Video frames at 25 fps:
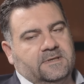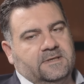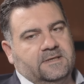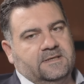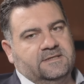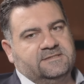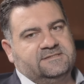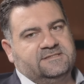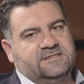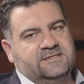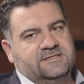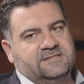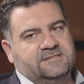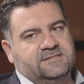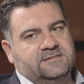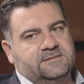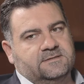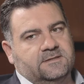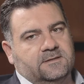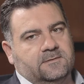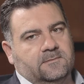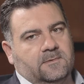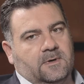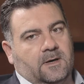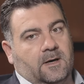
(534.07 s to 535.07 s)
is this
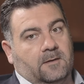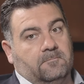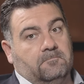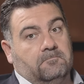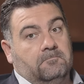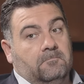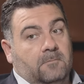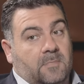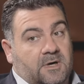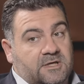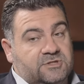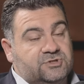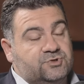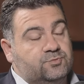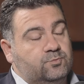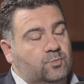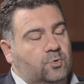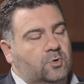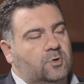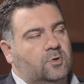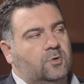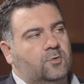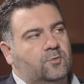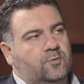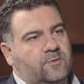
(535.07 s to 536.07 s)
much
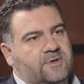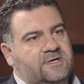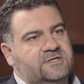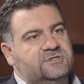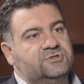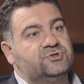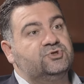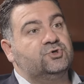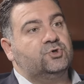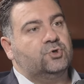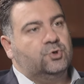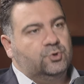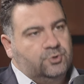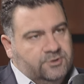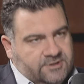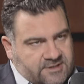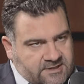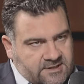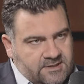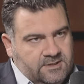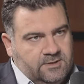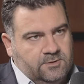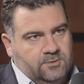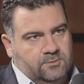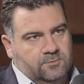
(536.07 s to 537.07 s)
more a reason to
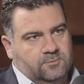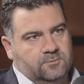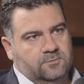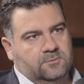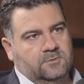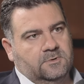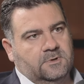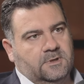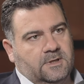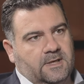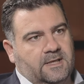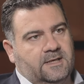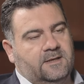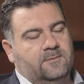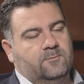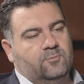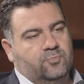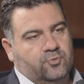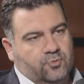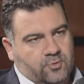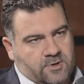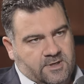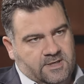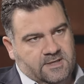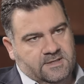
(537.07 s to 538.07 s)
continue and
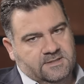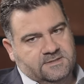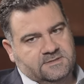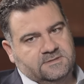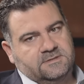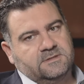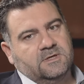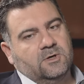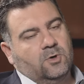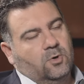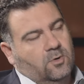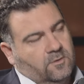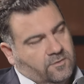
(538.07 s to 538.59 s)
embrace,